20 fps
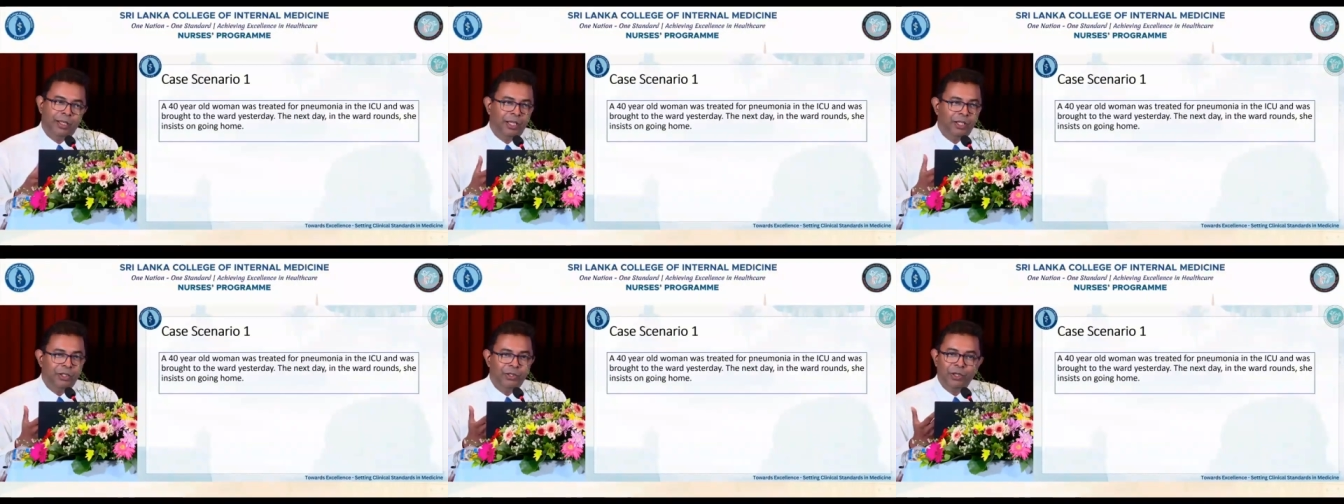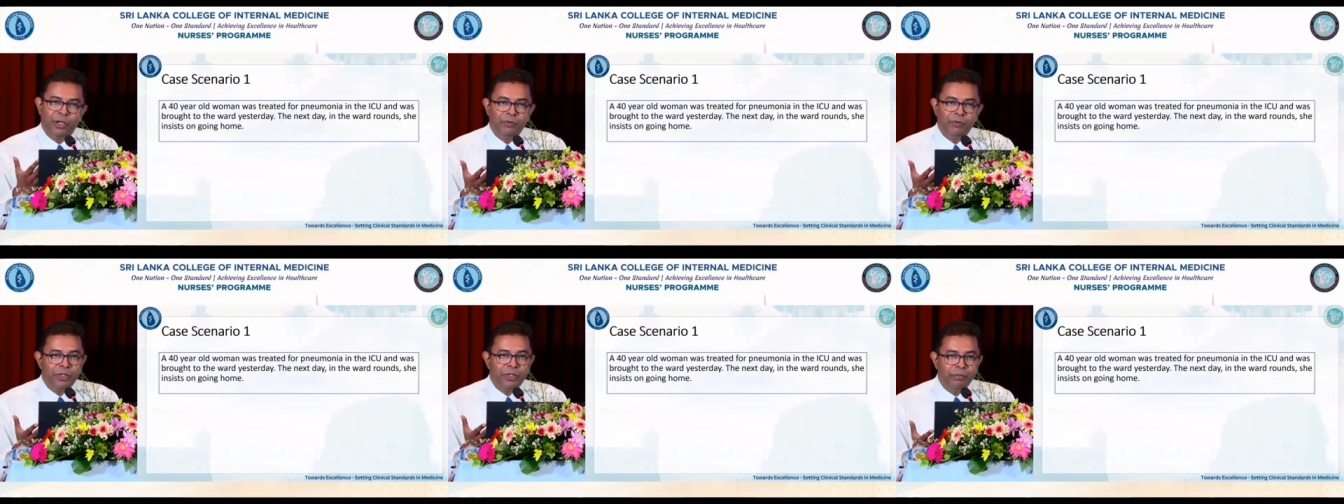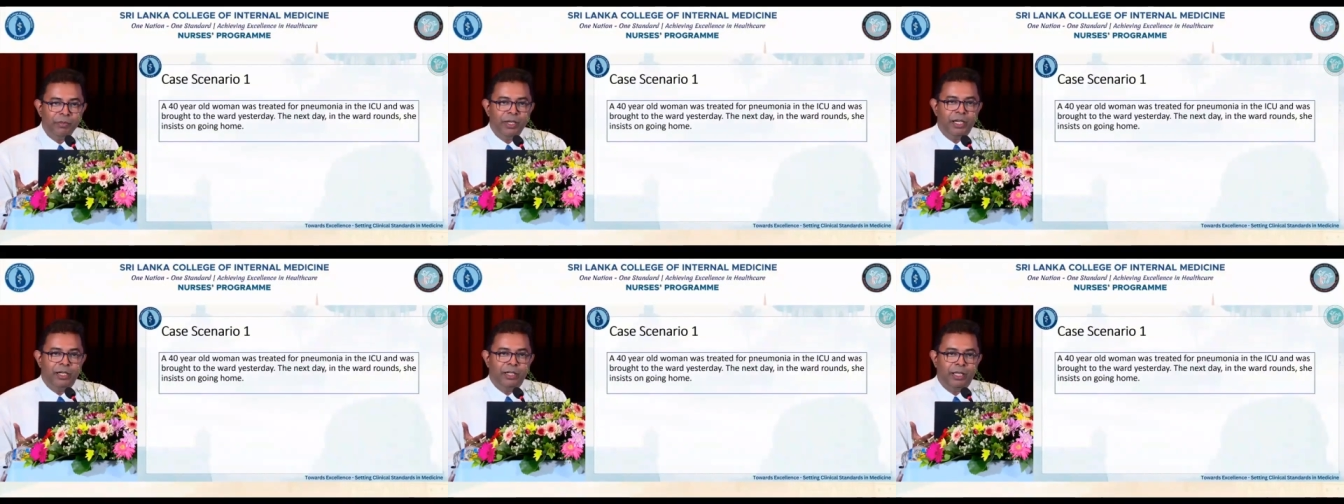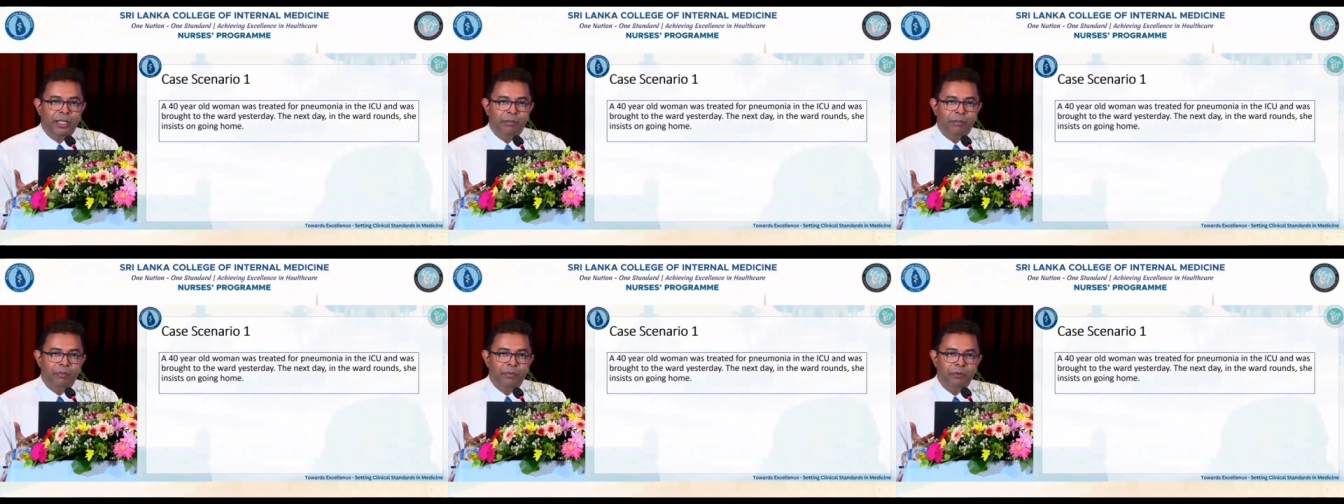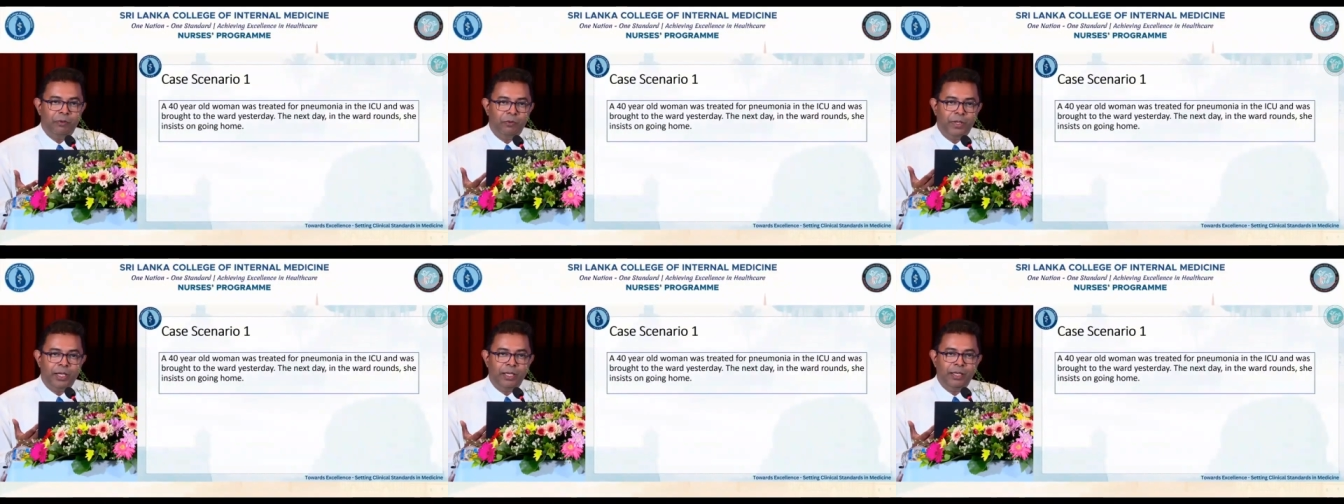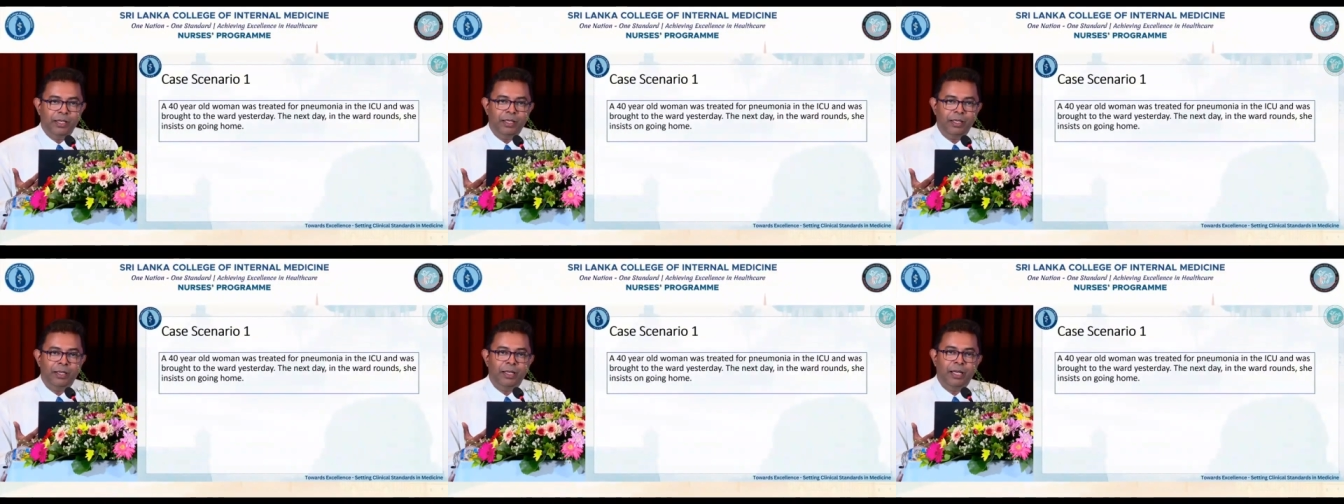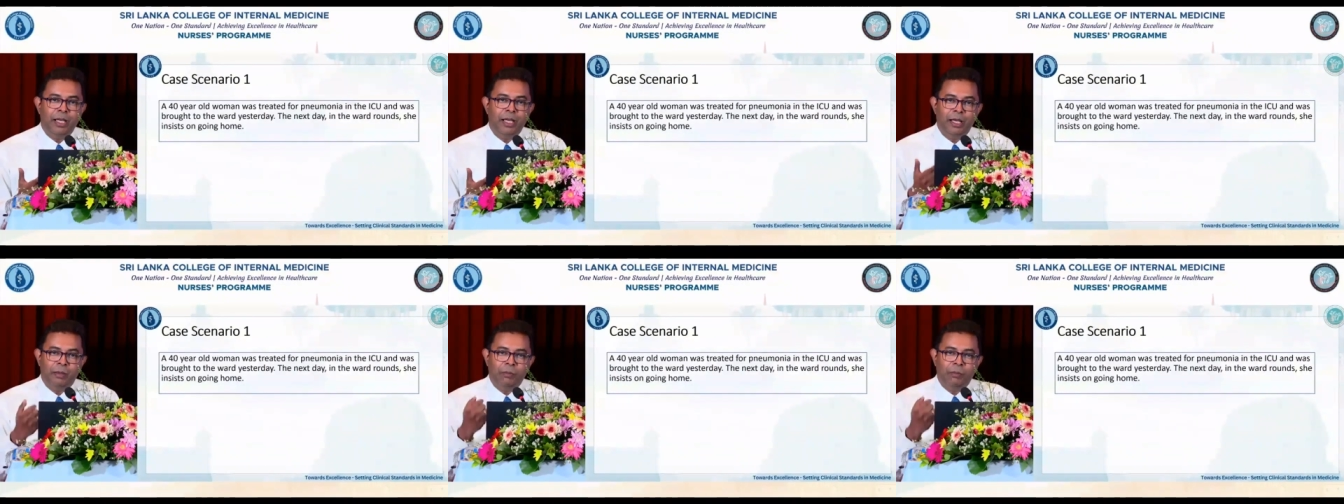You have to amend them. Why?
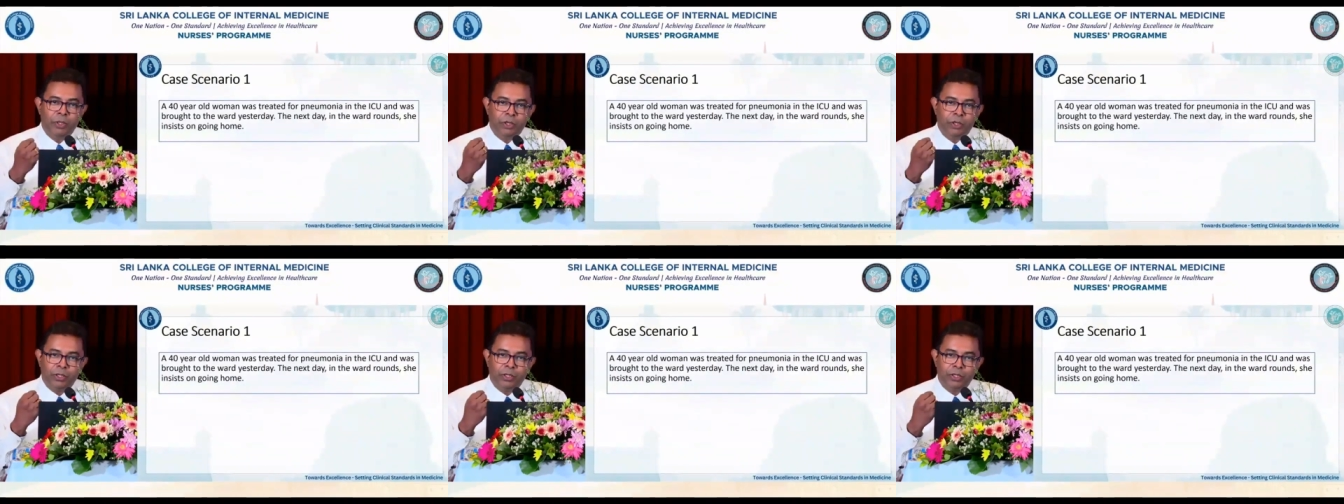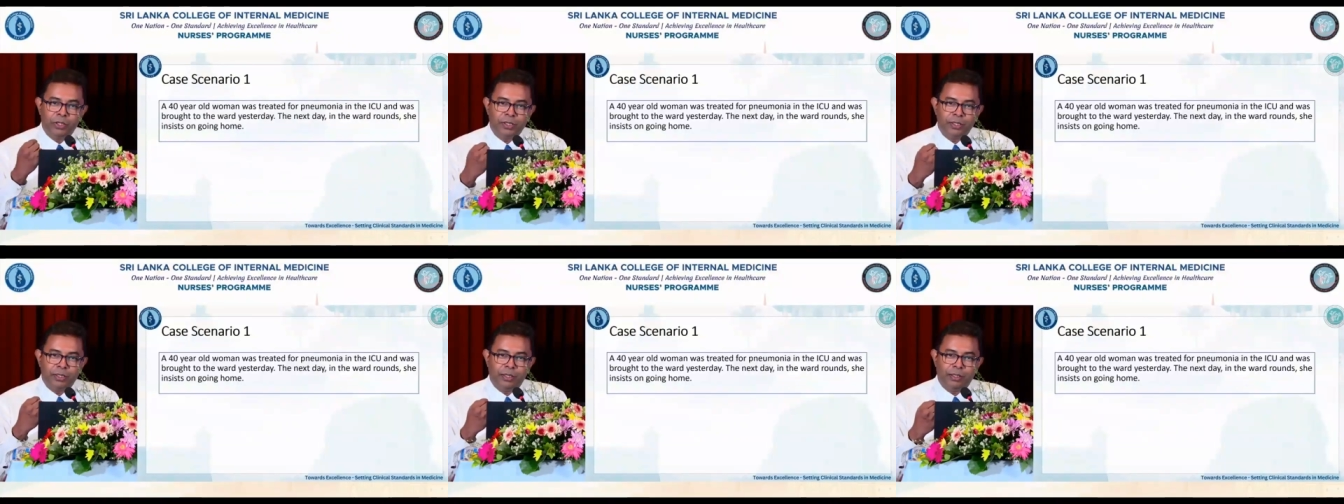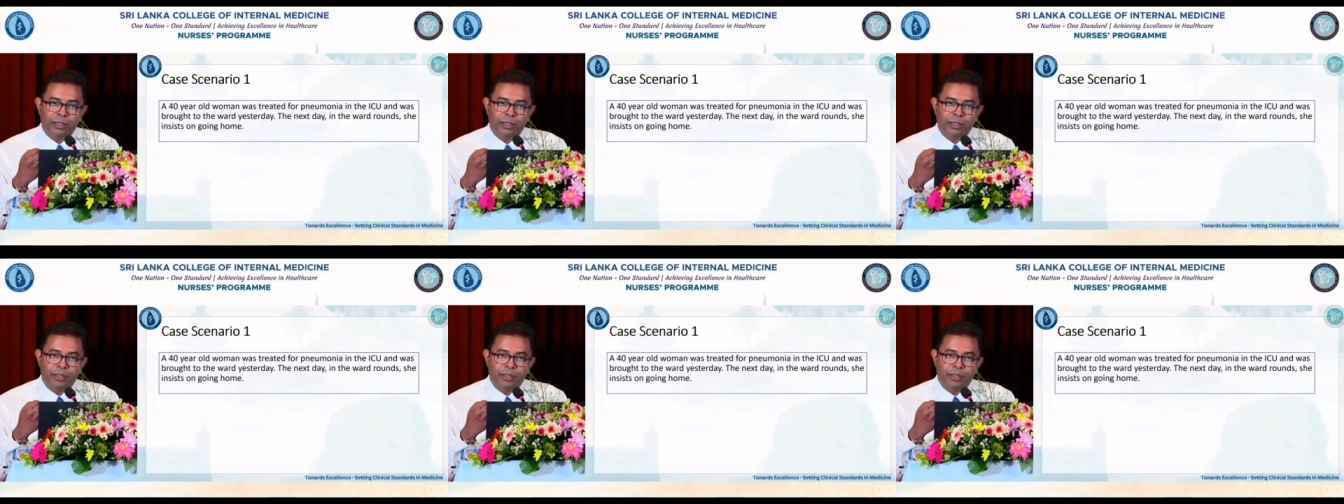Because